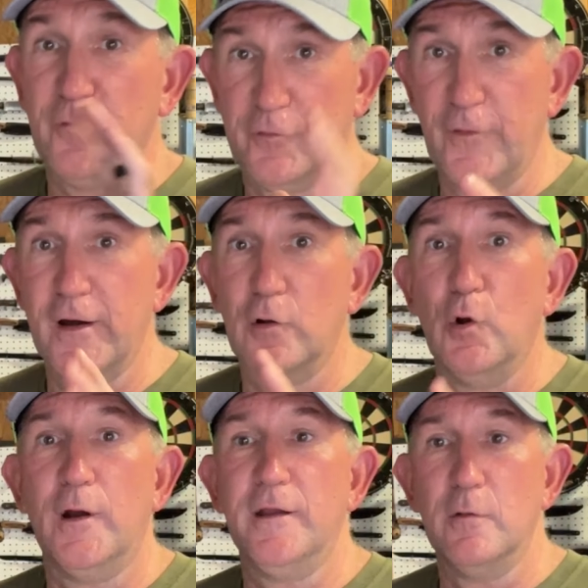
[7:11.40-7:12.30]
ferric
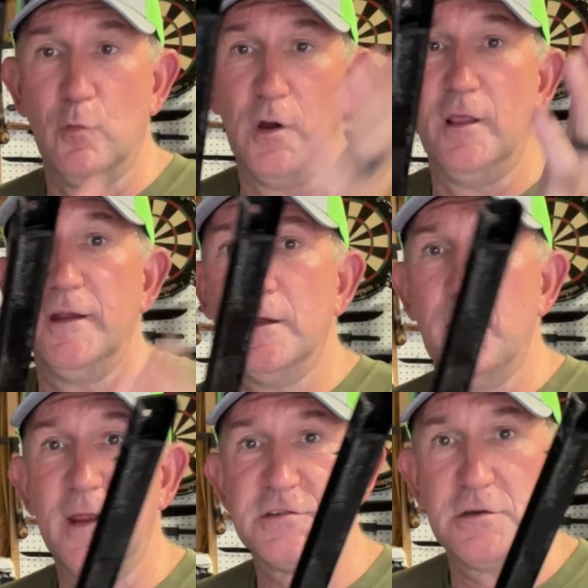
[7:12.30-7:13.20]
chloride, you really need to
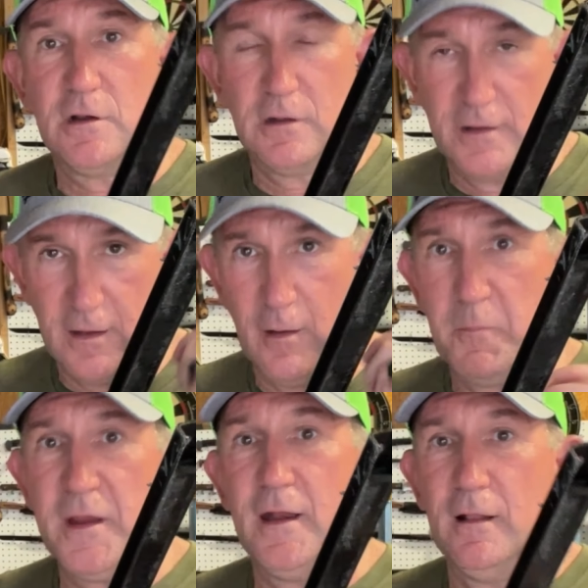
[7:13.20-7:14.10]
make sure you clean it
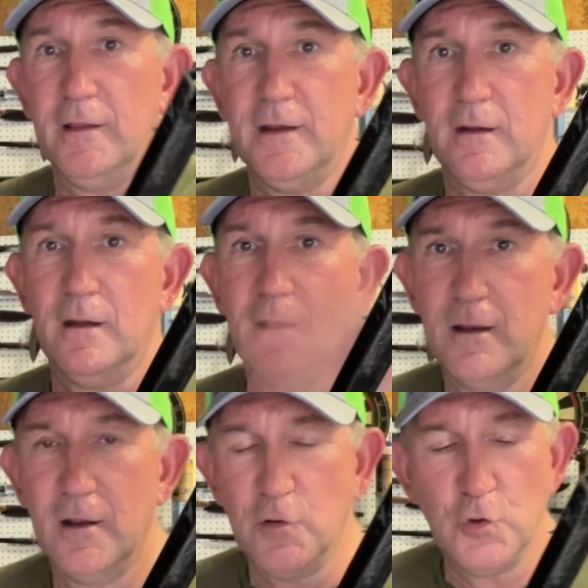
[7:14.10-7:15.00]
immediately and
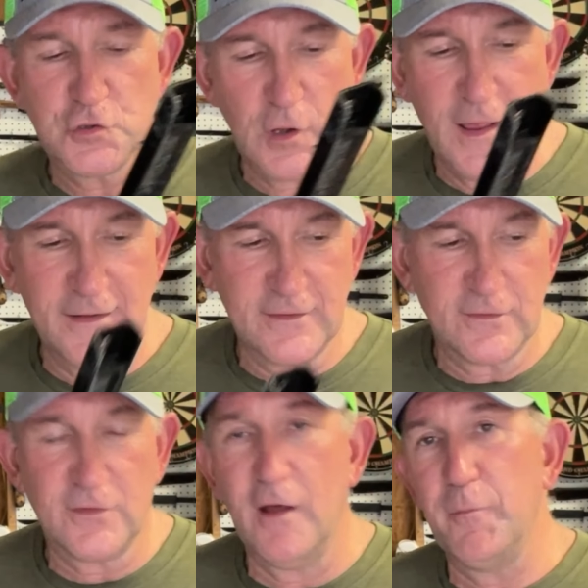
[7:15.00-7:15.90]
neutralize that
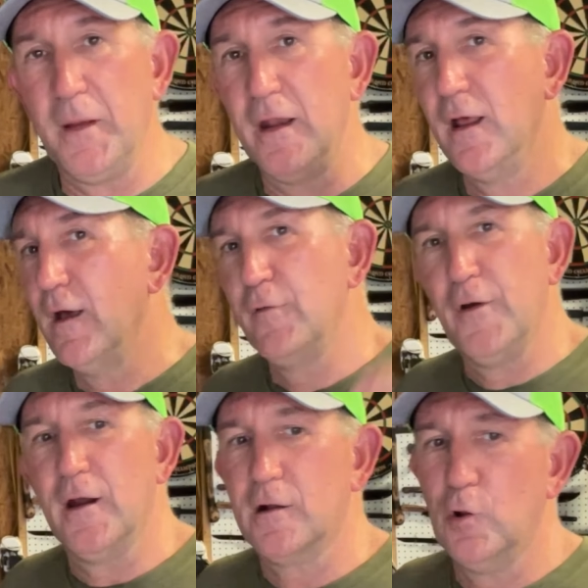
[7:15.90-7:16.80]
stuff. But
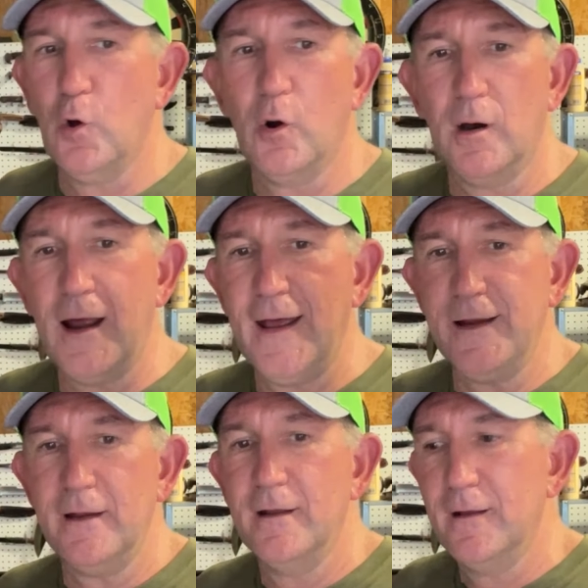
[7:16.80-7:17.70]
ferric
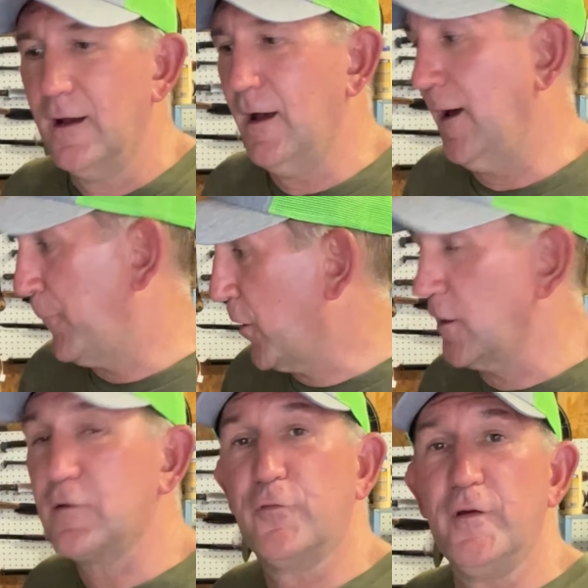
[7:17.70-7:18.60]
chloride,
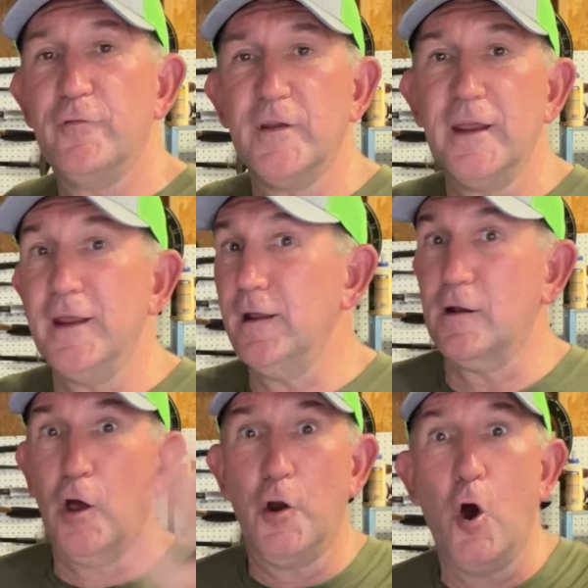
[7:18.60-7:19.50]
Parks 50,
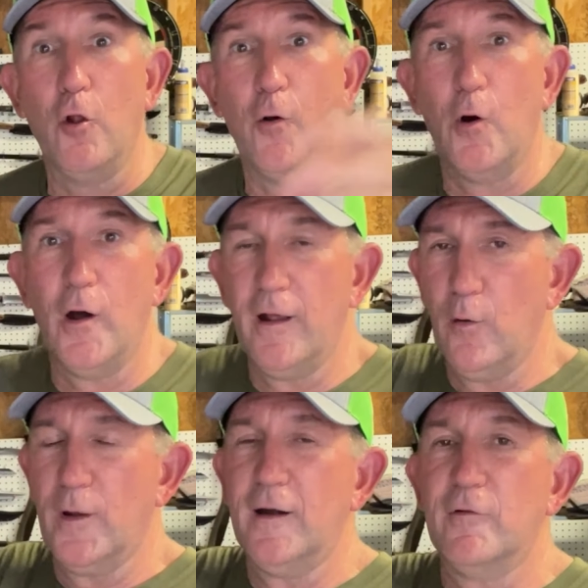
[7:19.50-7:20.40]
canola oil,
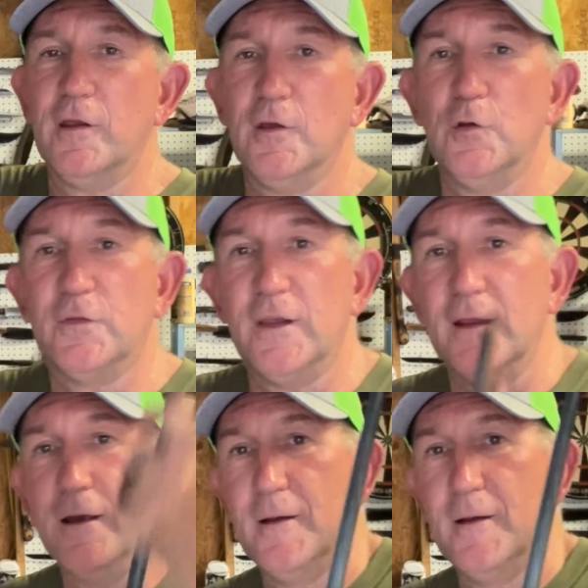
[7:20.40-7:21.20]
whatever you're using, you